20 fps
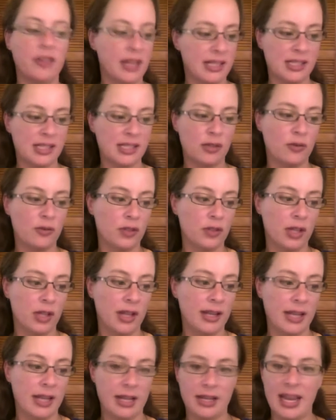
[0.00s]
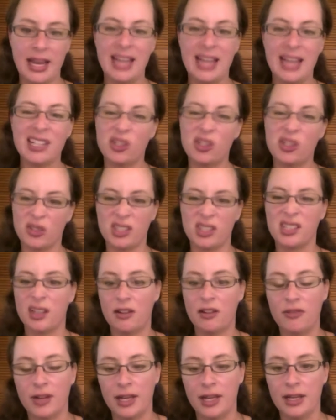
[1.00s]
that silver line, that extra
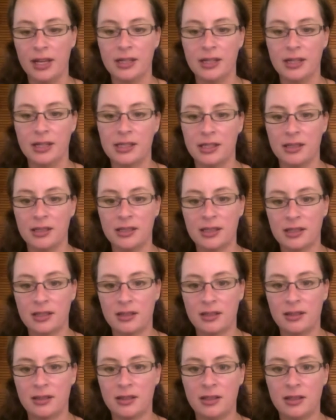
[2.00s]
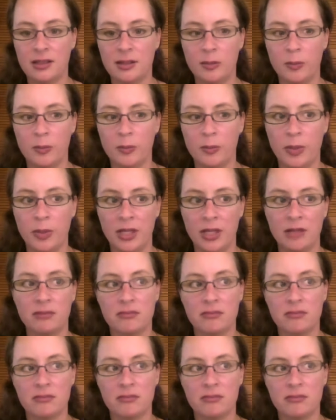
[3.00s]
stuff, I guess, that's been,
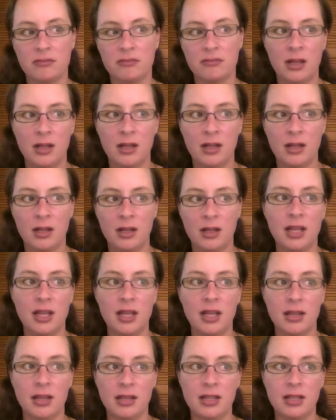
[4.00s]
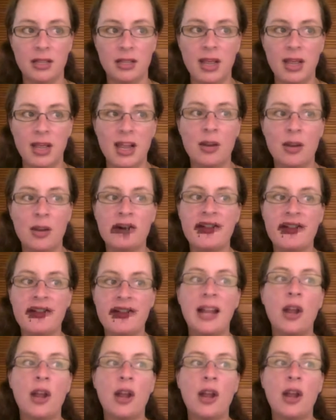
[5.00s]
yeah. And all of
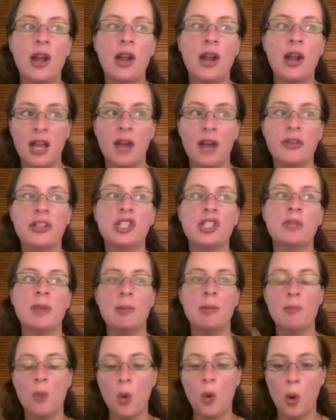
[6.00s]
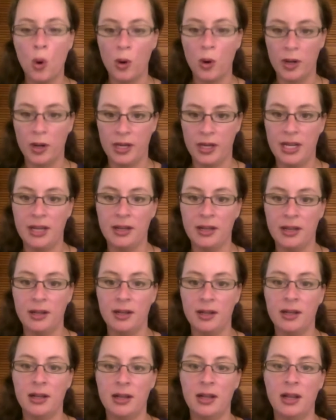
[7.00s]
that only encouraged me more
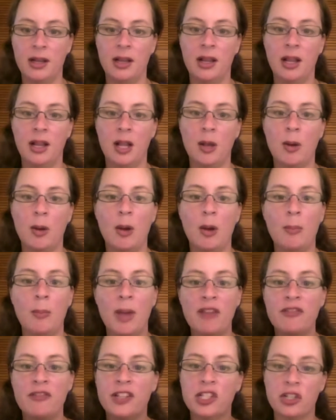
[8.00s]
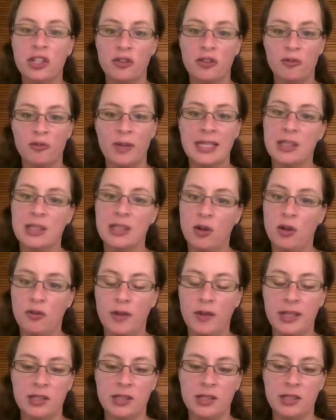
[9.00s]
in my vision of
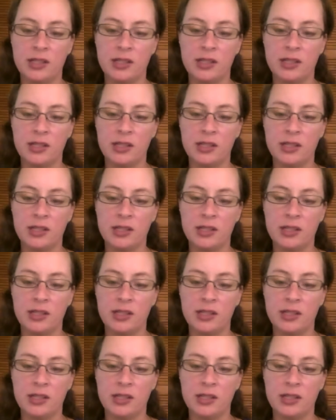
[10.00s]
myself as a